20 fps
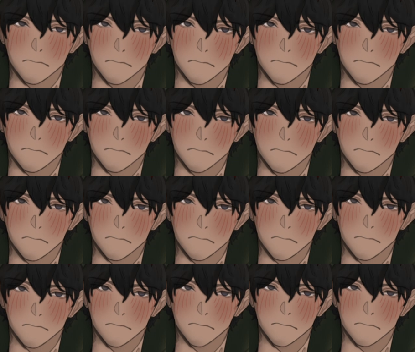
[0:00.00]

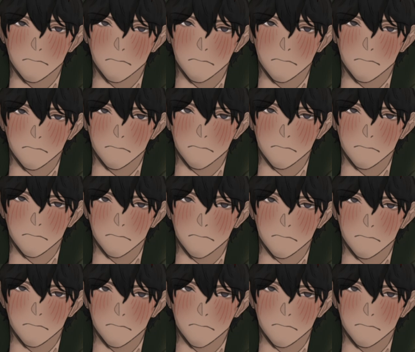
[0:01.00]
[no speech]